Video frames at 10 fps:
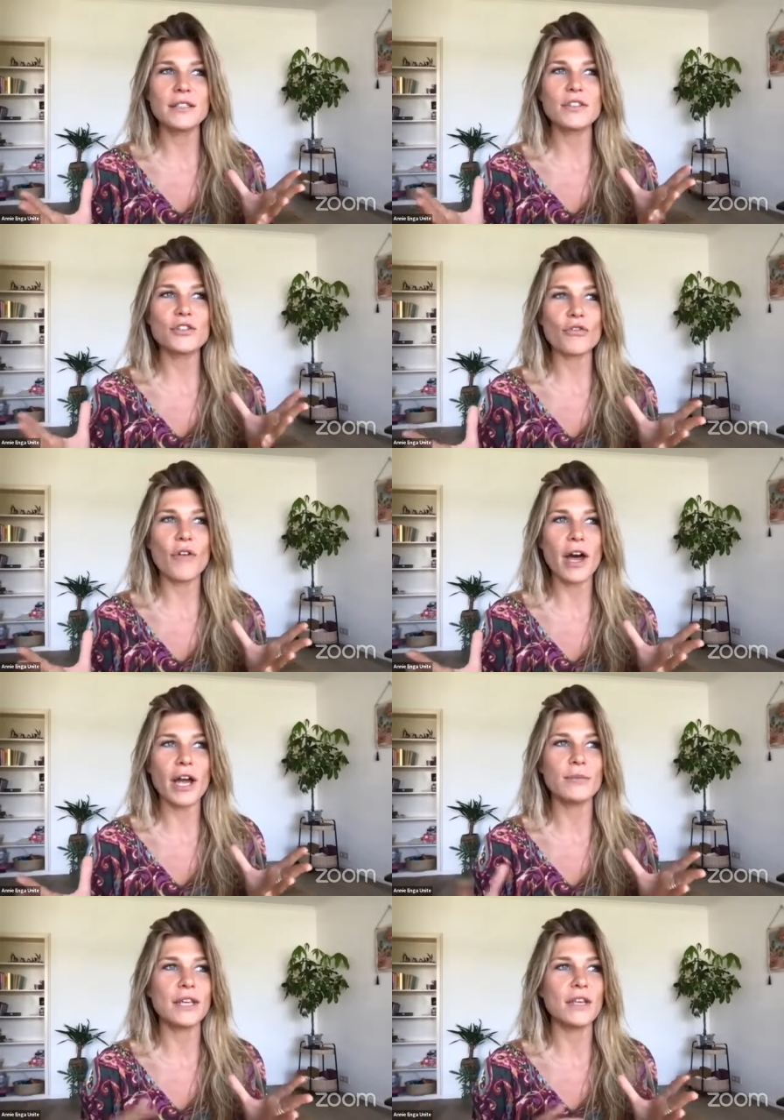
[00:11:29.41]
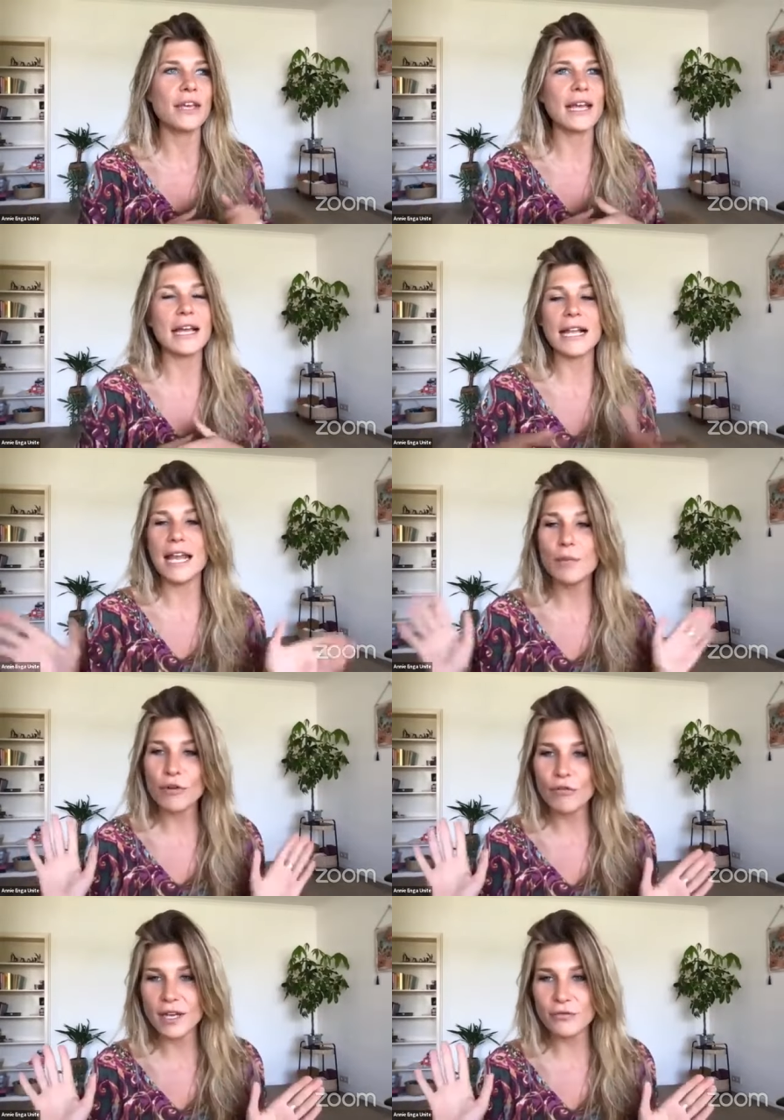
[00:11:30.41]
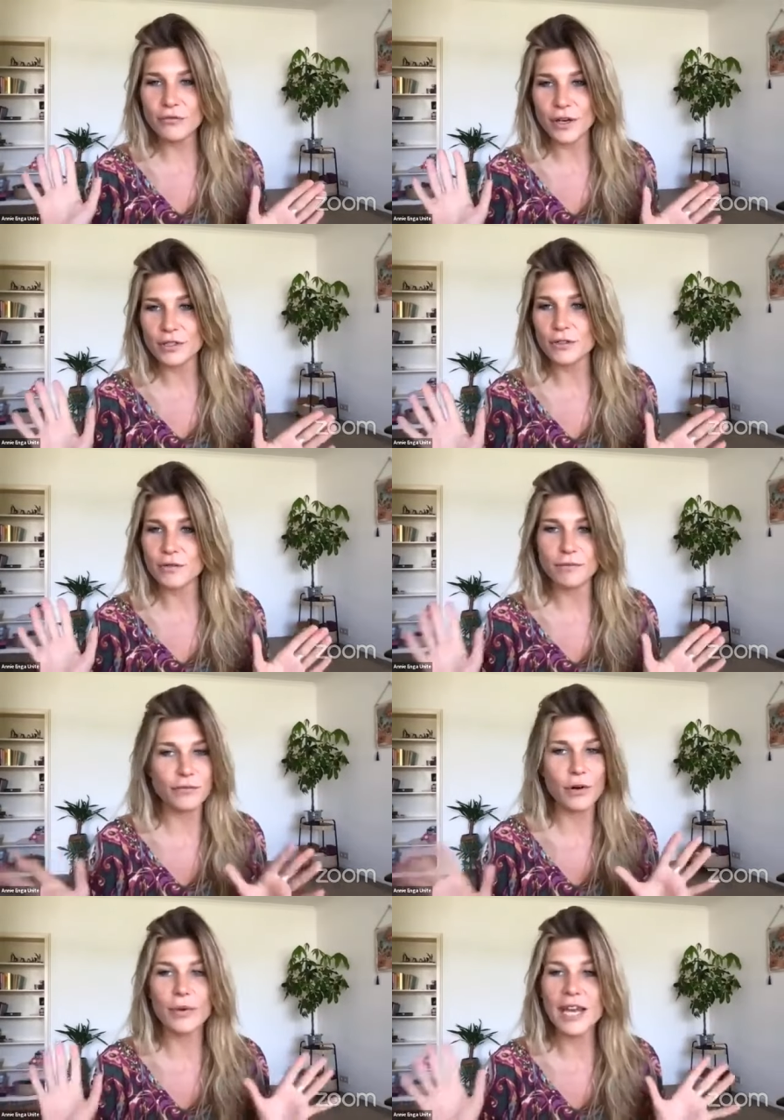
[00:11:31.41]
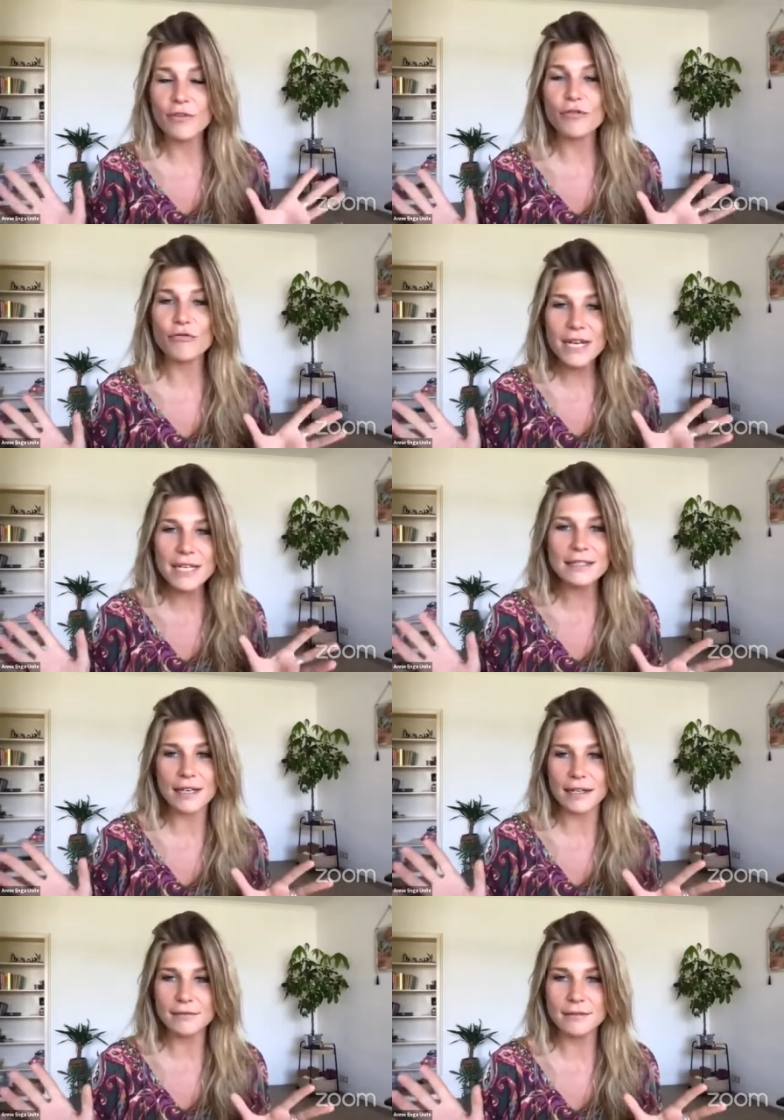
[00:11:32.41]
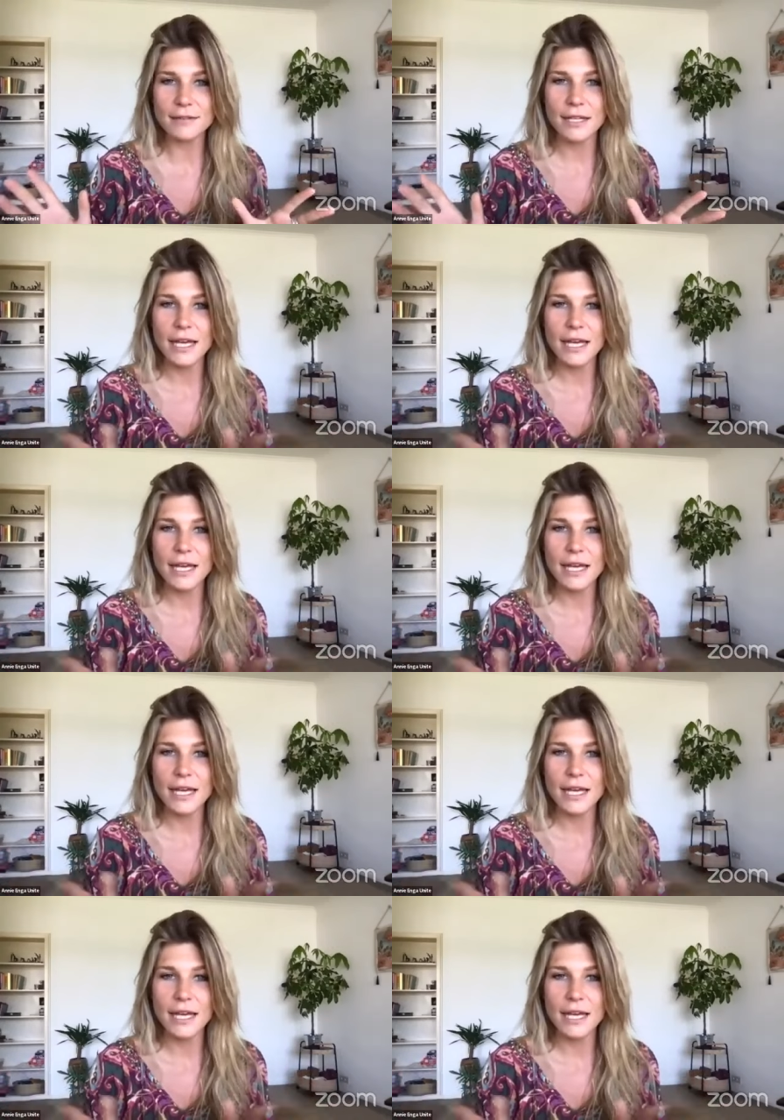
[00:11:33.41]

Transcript: describe that you can claim a refund for whatever reason,